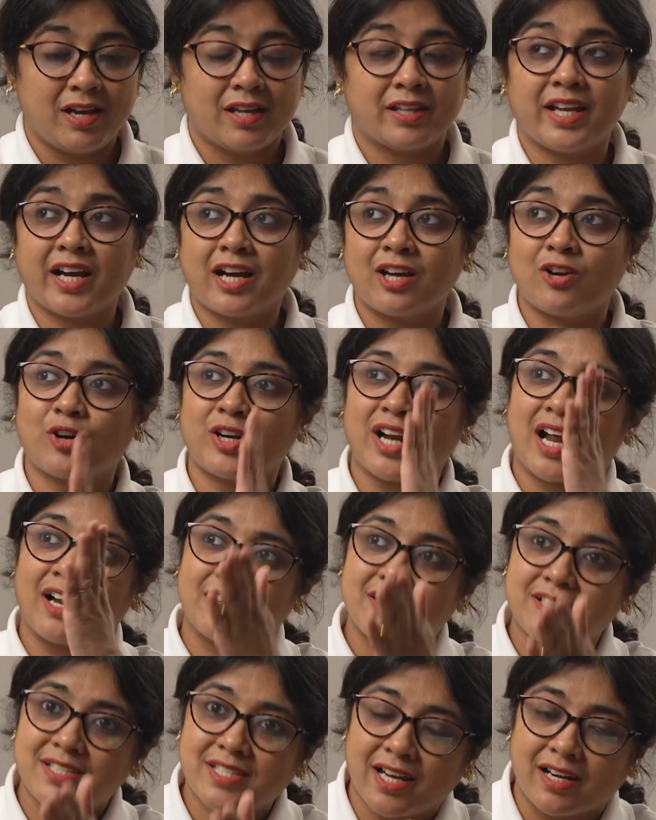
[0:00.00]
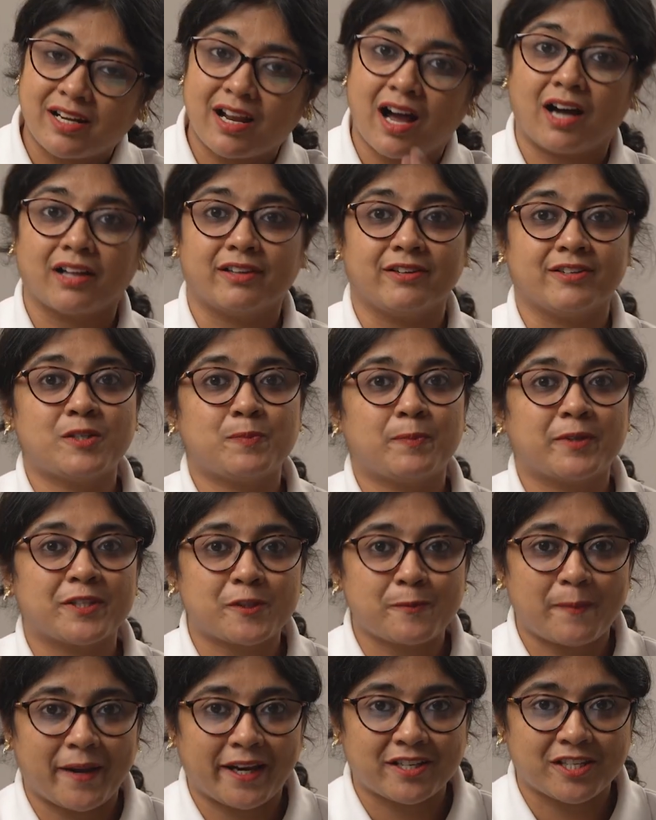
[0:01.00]
they cannot understand others'
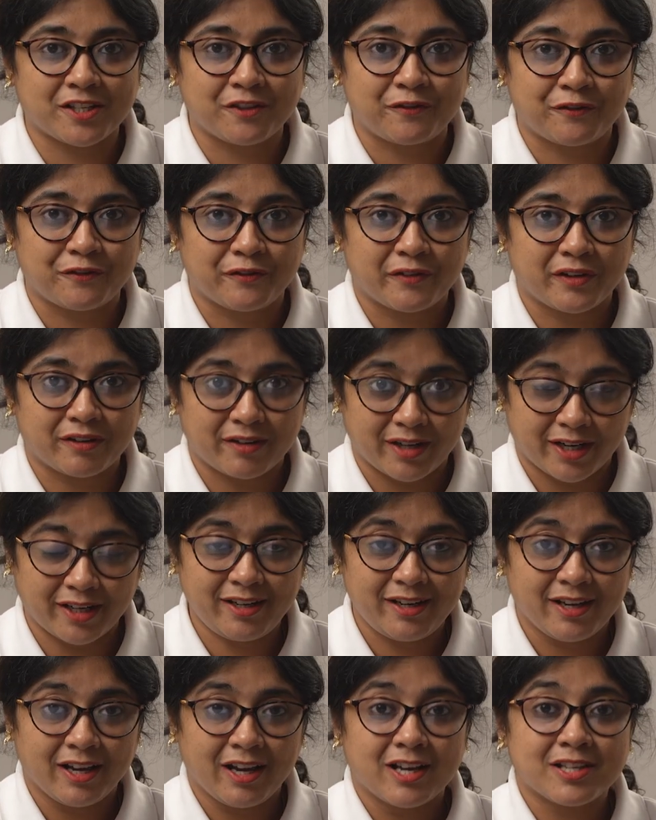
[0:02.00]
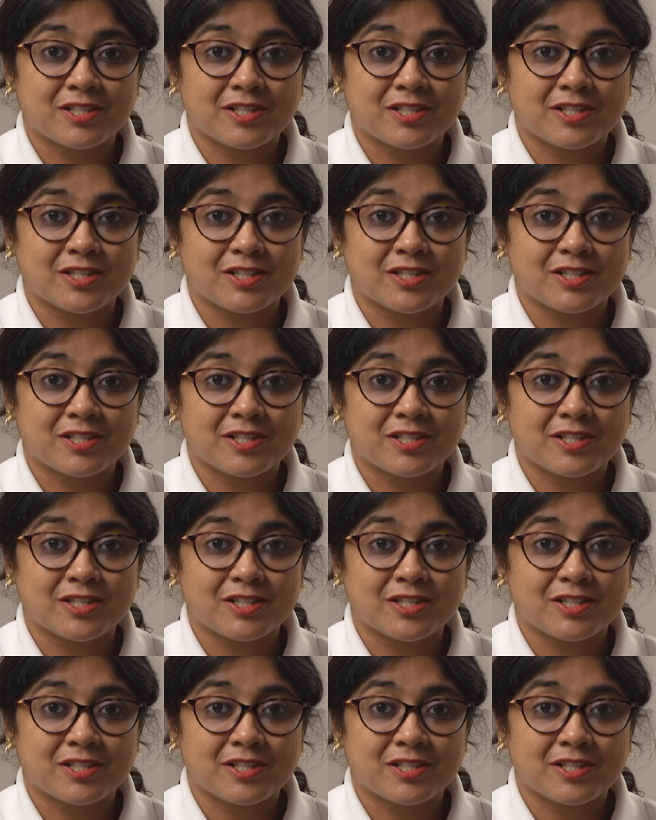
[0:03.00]
perspective, right?